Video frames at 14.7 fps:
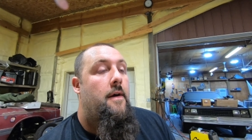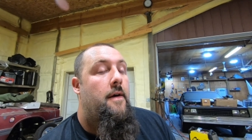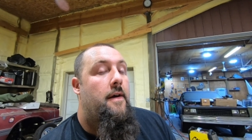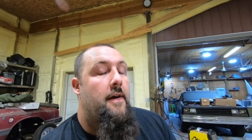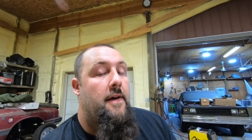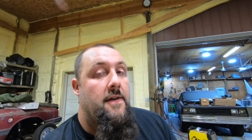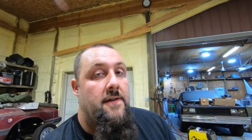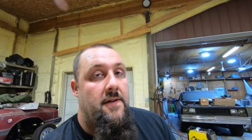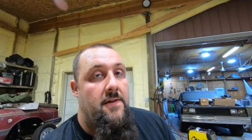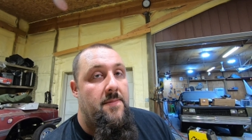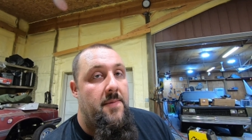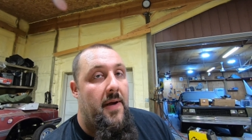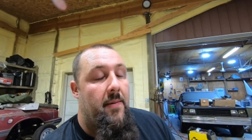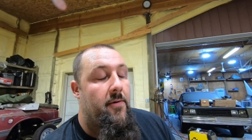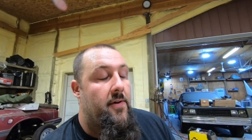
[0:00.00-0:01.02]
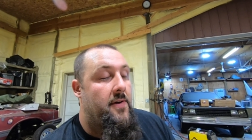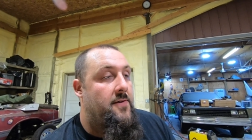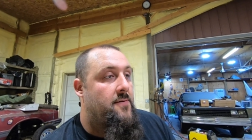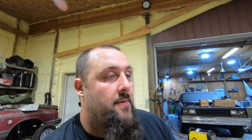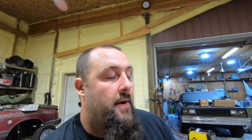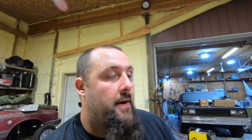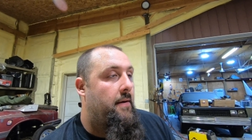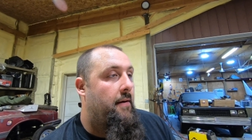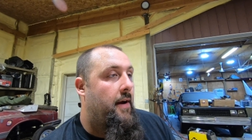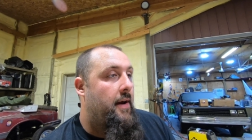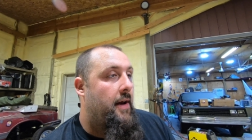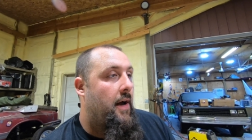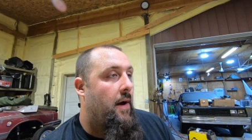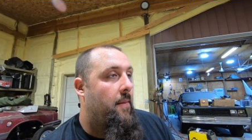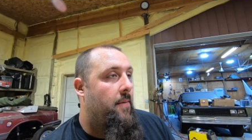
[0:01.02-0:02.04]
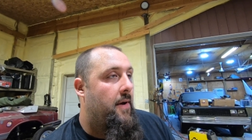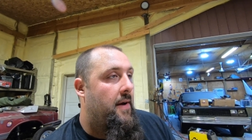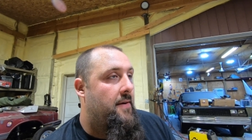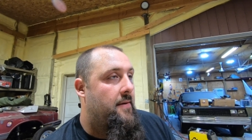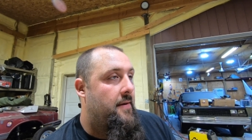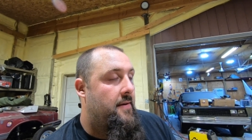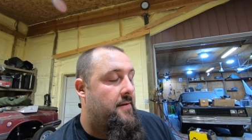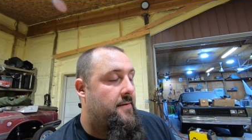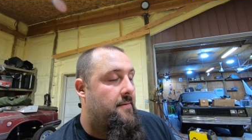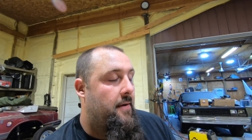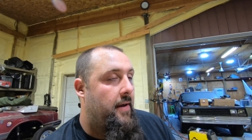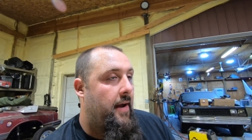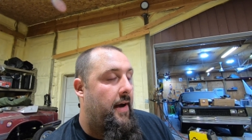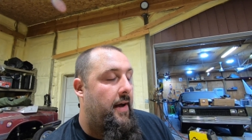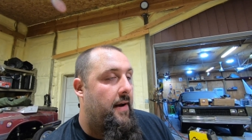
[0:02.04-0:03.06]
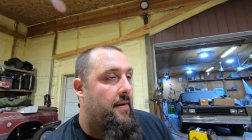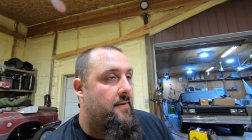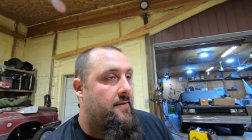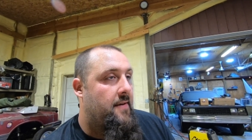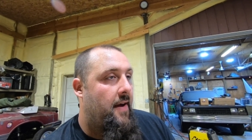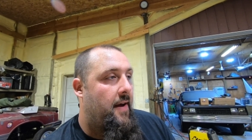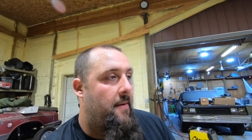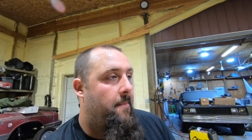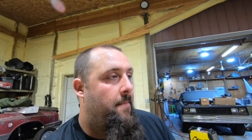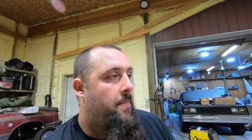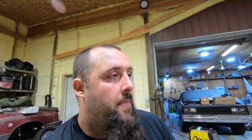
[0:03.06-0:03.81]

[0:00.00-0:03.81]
And excuse me, I'm really sweaty right now, but it's really hot outside.